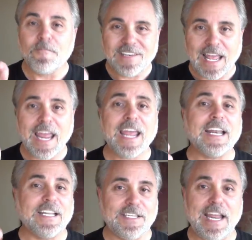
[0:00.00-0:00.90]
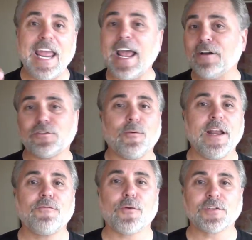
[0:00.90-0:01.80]
day in and day out,
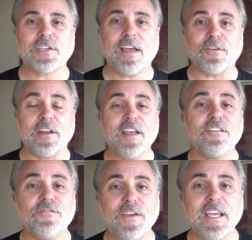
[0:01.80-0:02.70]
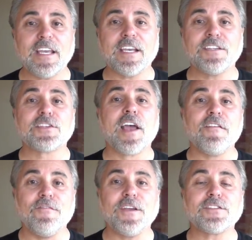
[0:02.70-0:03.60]
24/7. V is
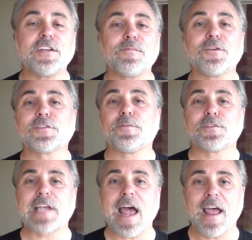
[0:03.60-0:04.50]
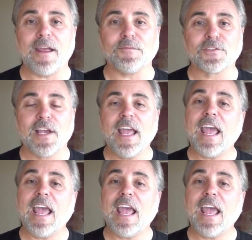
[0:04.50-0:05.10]
visit multiple times.